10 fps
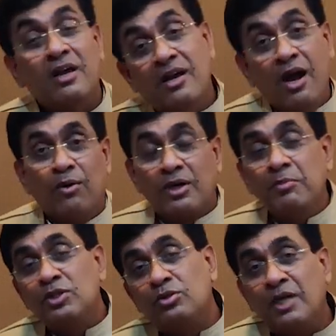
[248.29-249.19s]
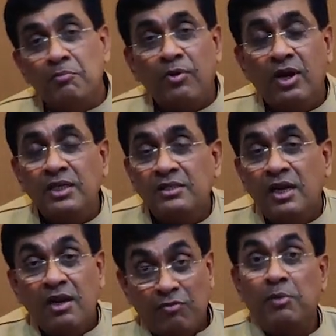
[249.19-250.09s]
Now, coming to the employees,
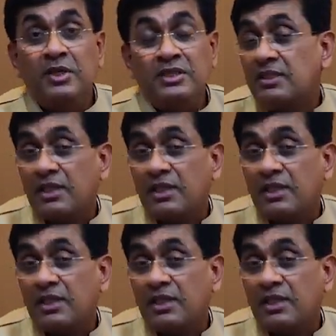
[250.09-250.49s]
Firmenich